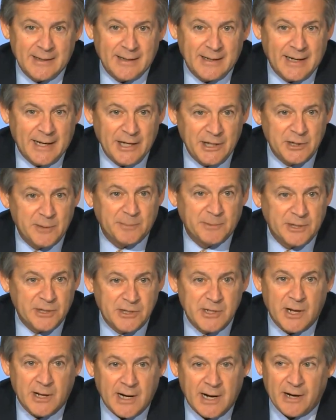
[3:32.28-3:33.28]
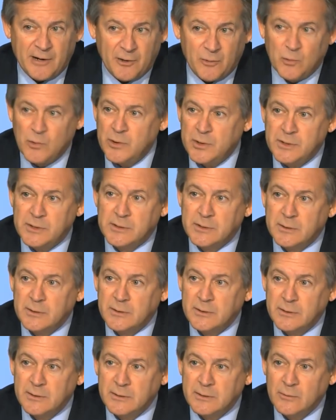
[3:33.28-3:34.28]
Egypt is not out of the woods.
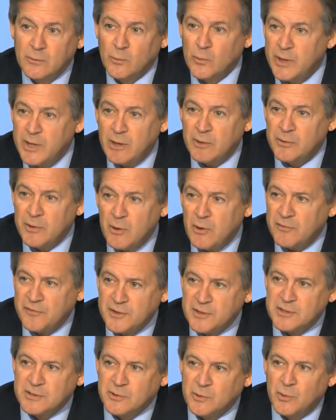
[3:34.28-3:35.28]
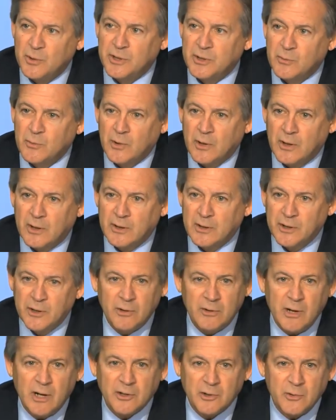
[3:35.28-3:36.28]
We don't know if this is going to work.
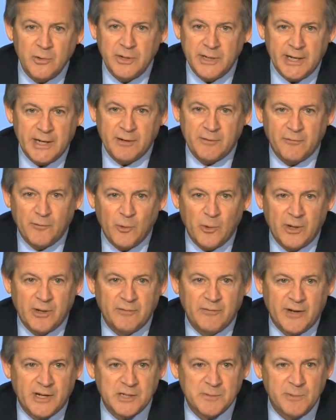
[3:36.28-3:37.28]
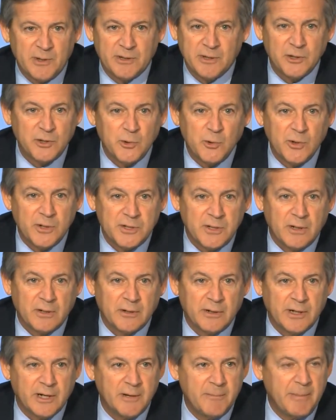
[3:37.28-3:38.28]
You're not going to get foreign investment. The tourists aren't
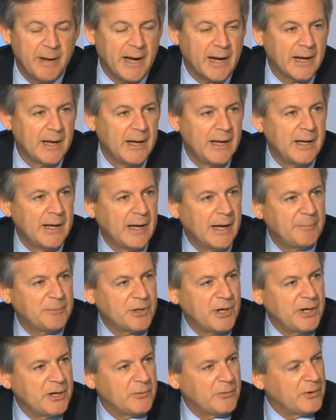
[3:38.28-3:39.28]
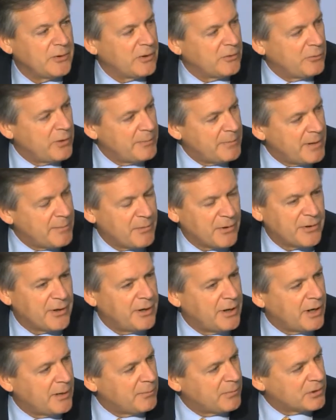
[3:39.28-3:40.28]
going to come back. I'm trying to remember the
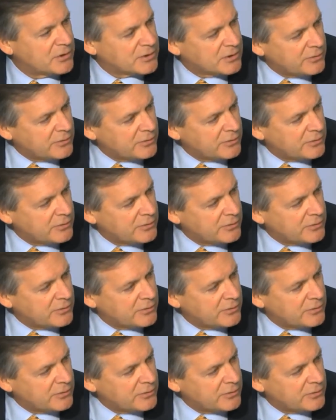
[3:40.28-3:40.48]
numbers.